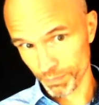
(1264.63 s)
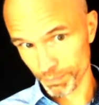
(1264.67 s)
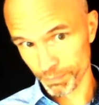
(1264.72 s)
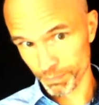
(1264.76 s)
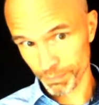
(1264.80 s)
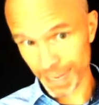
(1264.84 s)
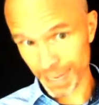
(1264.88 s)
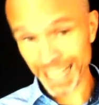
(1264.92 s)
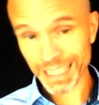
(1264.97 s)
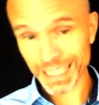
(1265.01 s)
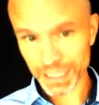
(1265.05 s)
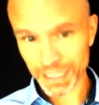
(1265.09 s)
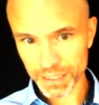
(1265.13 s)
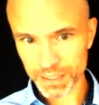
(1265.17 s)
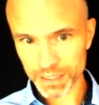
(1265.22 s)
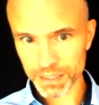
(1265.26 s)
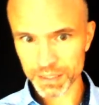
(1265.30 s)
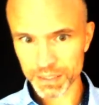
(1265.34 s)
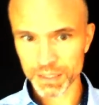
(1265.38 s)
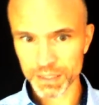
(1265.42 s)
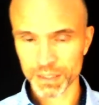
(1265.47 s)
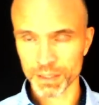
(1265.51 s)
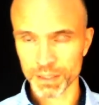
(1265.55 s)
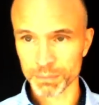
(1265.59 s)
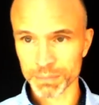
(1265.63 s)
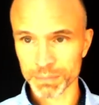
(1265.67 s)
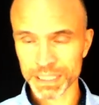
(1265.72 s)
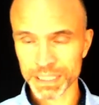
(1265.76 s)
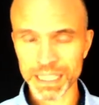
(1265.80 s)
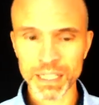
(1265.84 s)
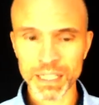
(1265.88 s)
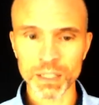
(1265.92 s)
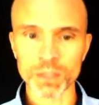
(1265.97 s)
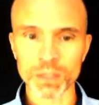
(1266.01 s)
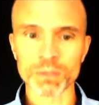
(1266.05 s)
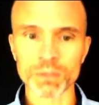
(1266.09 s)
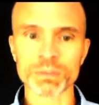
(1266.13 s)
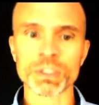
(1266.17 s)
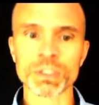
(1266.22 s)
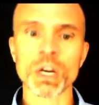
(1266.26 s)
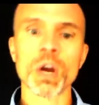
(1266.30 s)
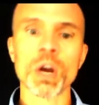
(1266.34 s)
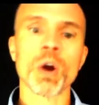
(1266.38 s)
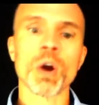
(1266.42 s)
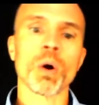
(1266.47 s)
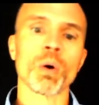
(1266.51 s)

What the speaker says: medics themselves